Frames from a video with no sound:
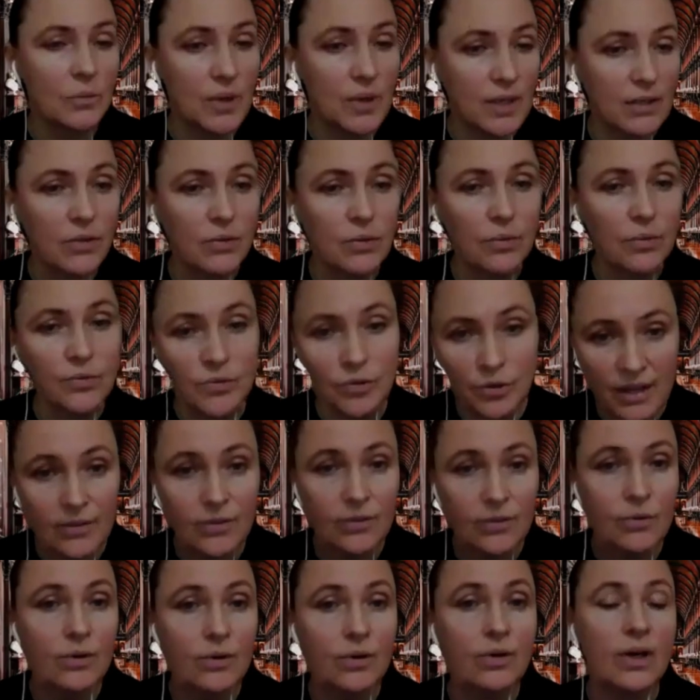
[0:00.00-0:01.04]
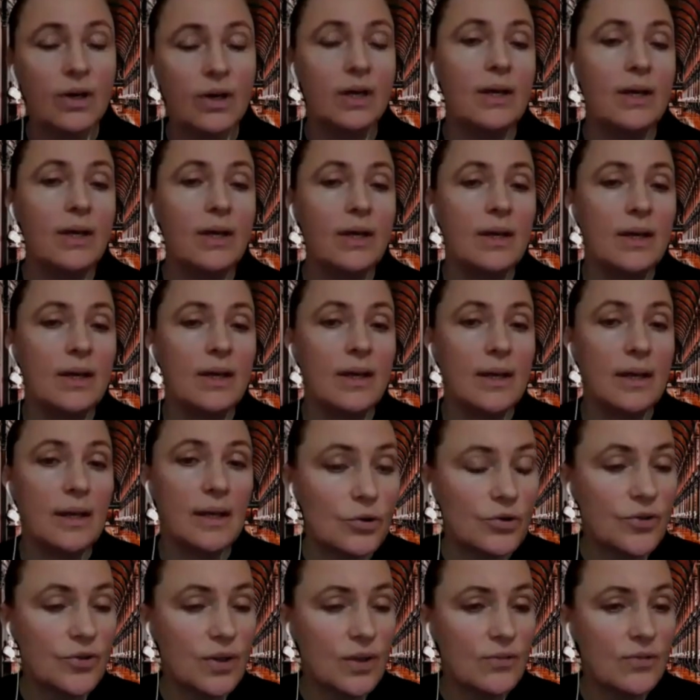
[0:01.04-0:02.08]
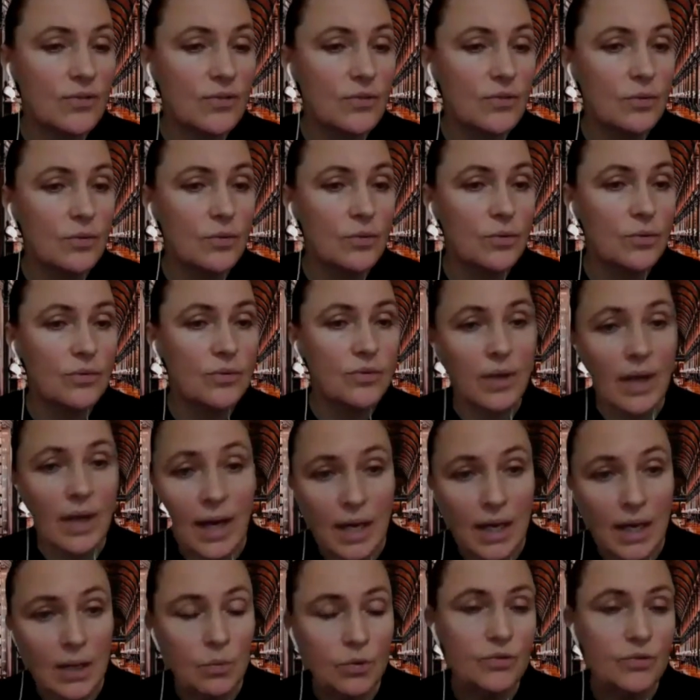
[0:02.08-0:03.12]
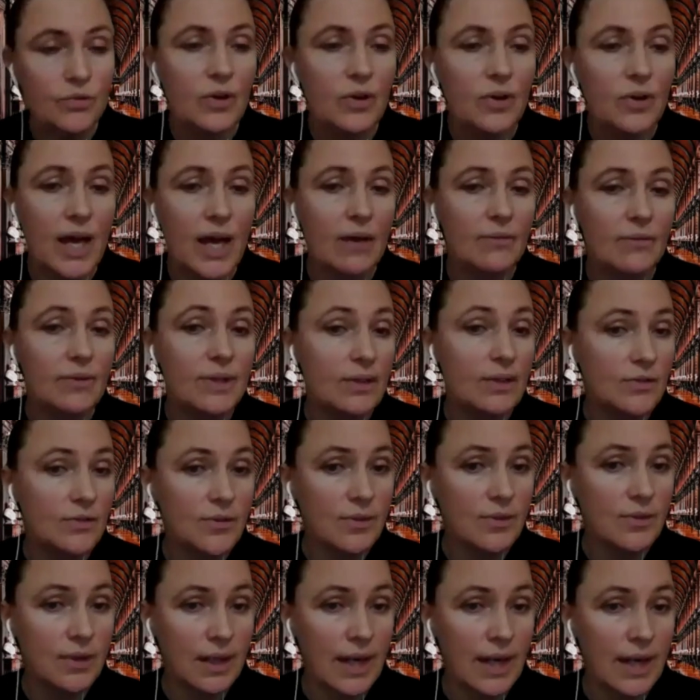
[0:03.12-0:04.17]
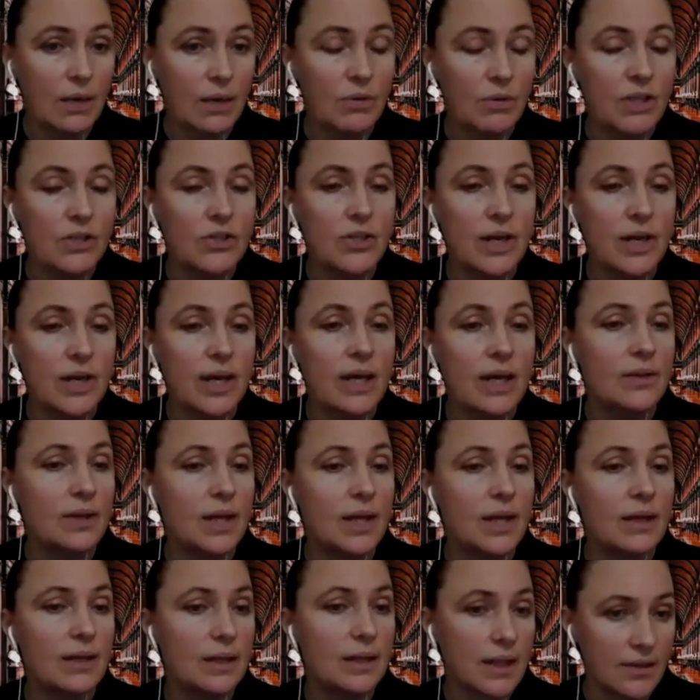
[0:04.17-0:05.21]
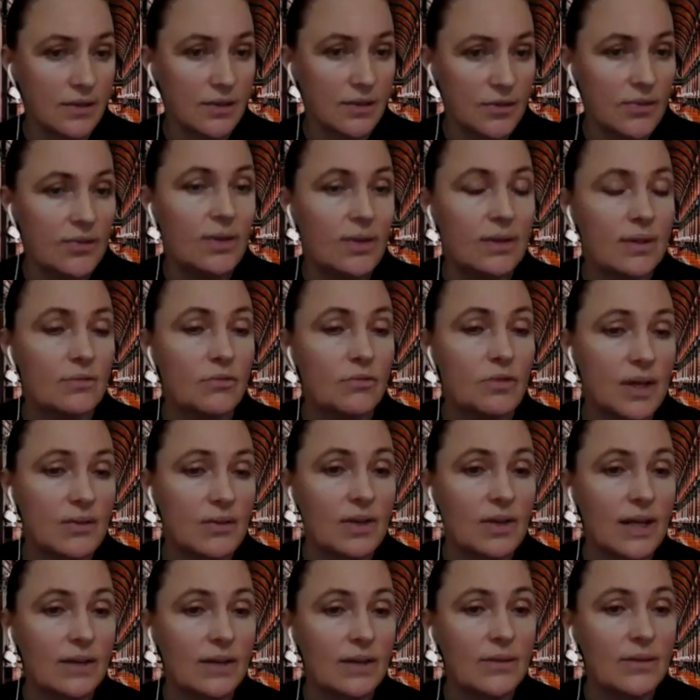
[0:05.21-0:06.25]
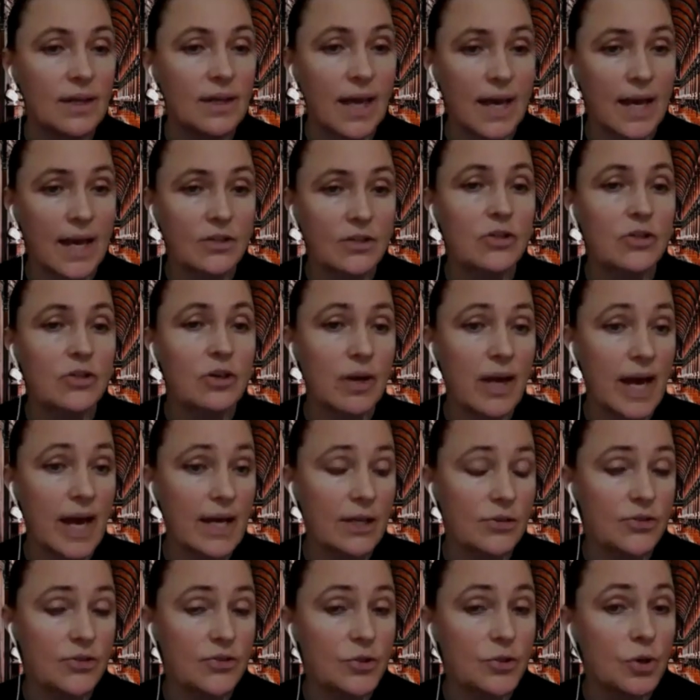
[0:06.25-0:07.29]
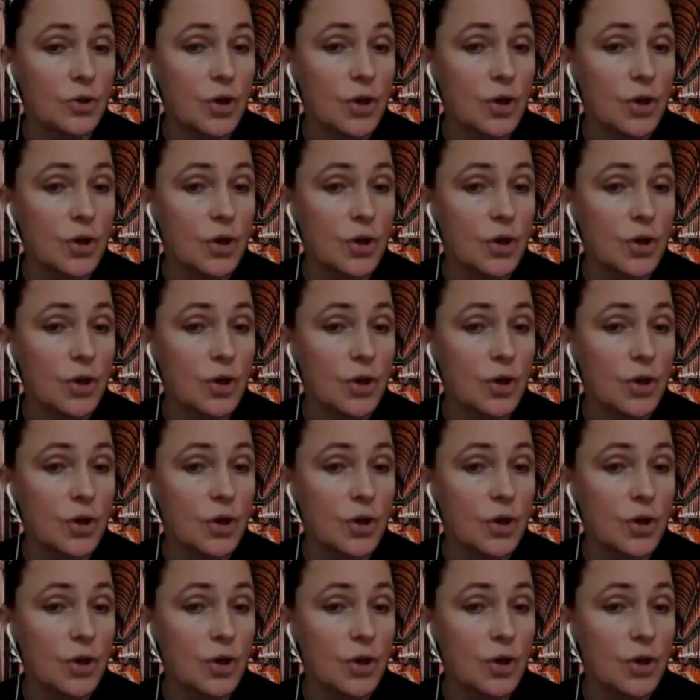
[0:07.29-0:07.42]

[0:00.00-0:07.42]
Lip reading: when you set your choices, you say, I want to have this language, and then it's translating actually as